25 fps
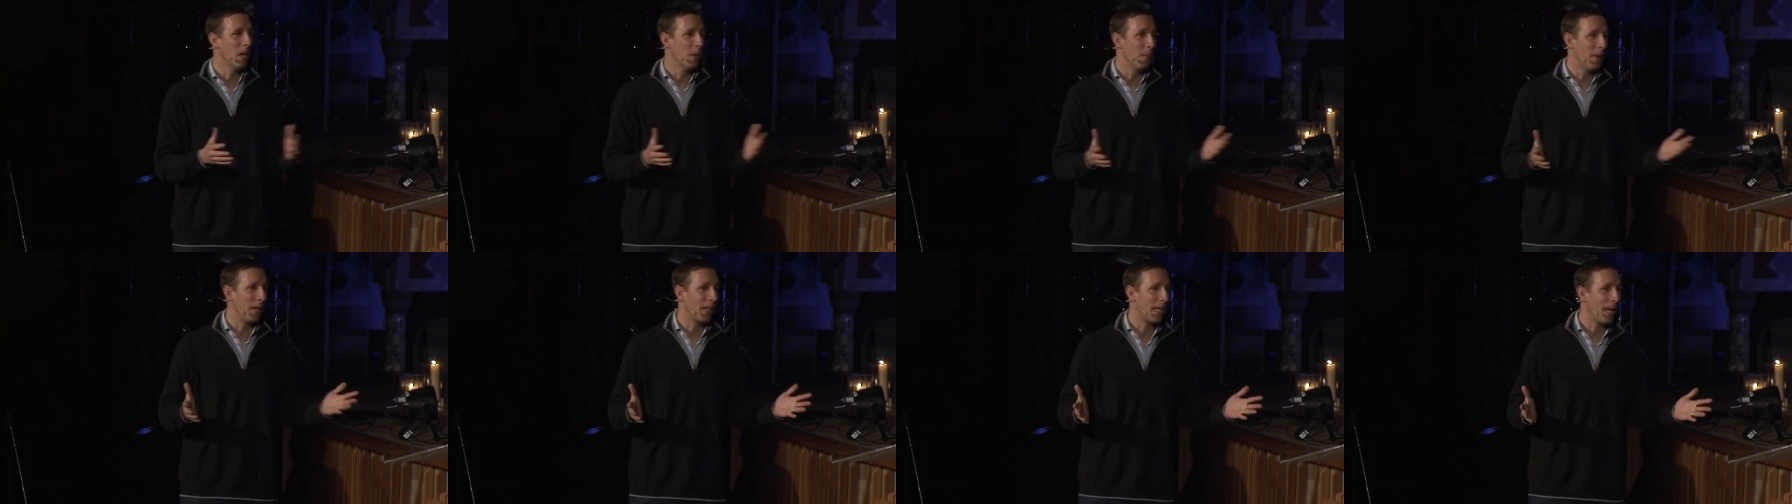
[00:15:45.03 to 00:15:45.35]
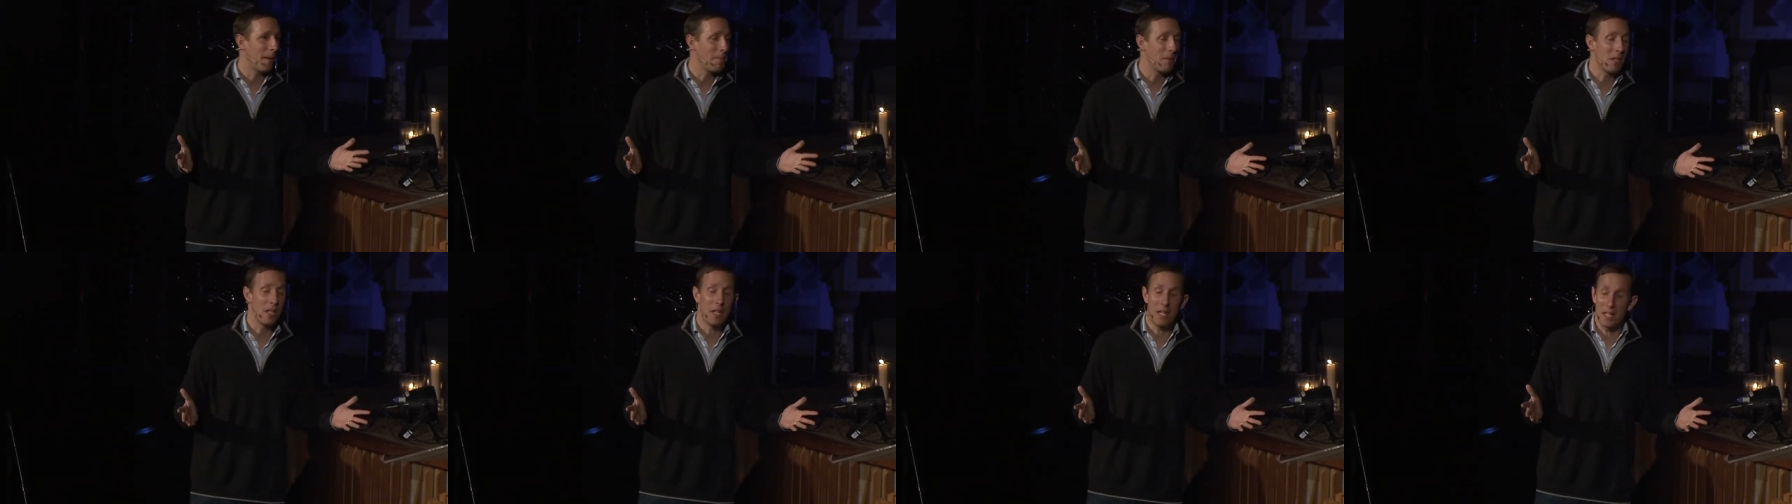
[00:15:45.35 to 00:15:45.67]
when it
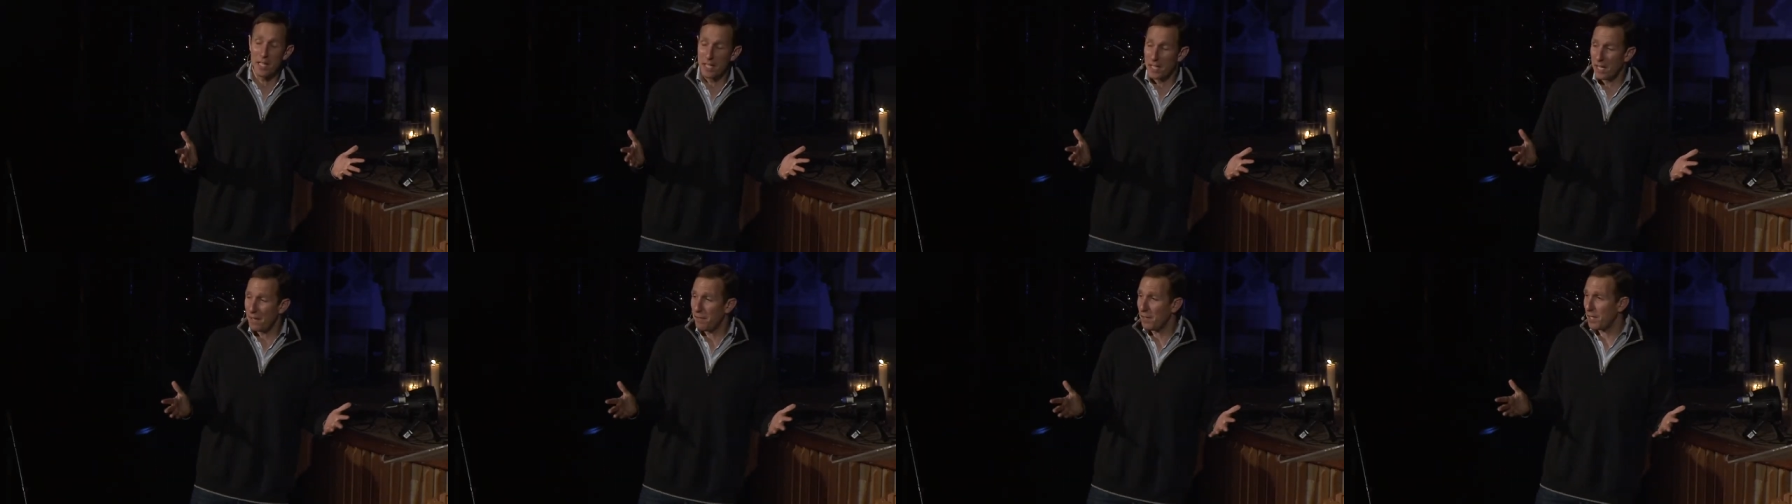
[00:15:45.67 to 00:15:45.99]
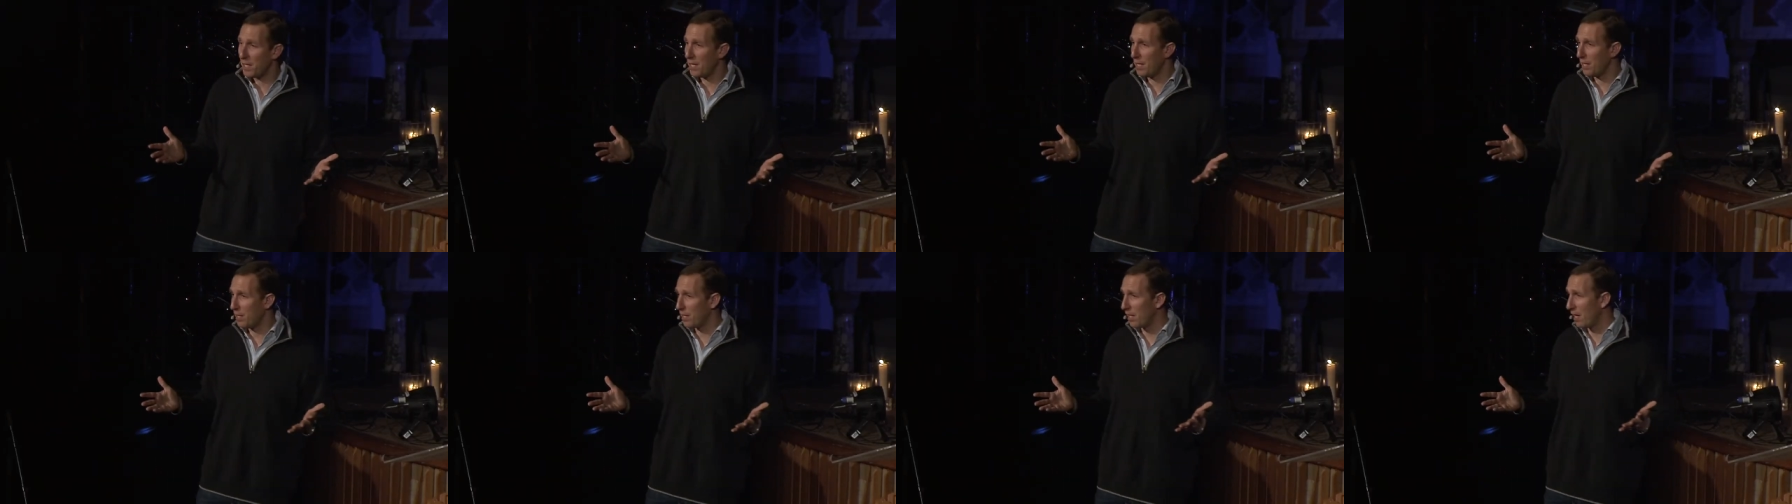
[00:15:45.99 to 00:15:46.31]
came to the
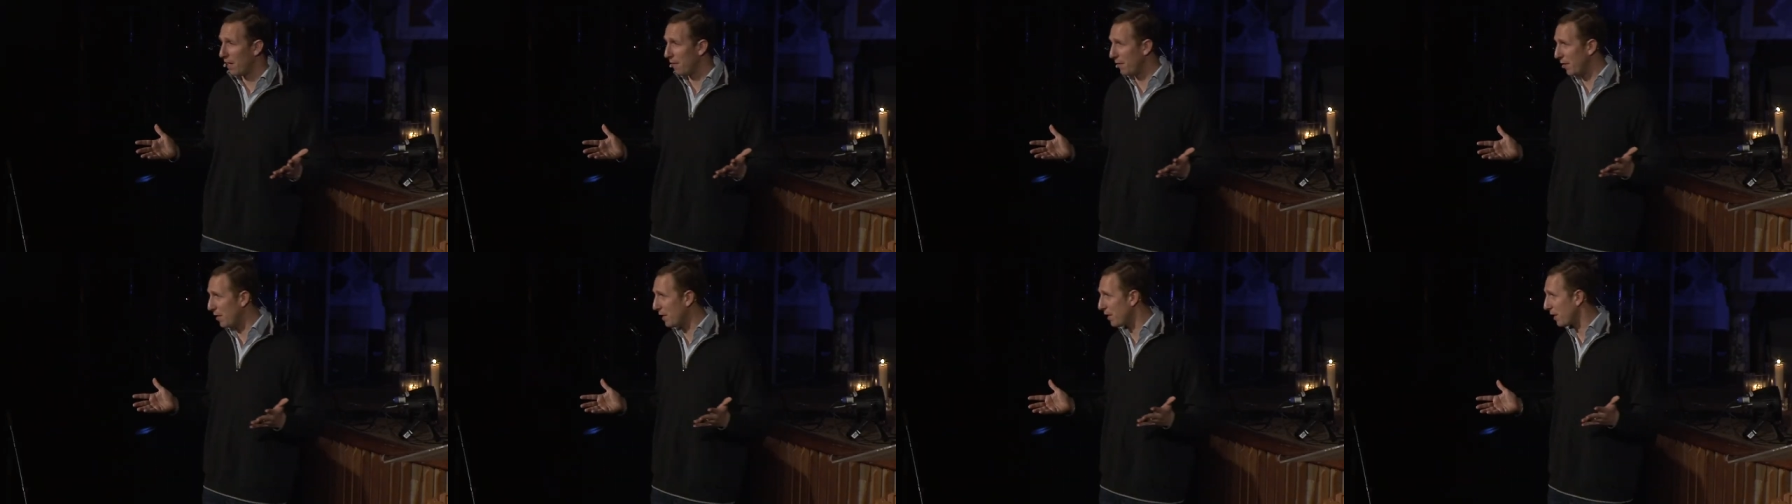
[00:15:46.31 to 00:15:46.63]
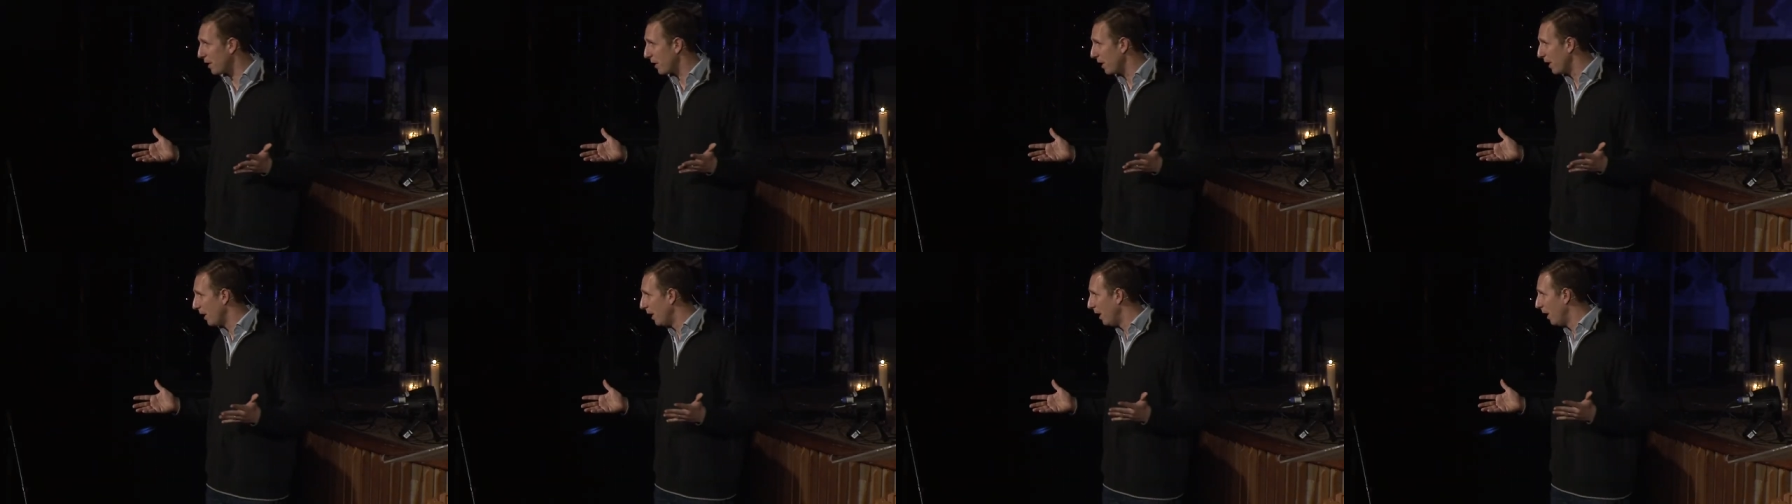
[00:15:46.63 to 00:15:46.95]
nativity service,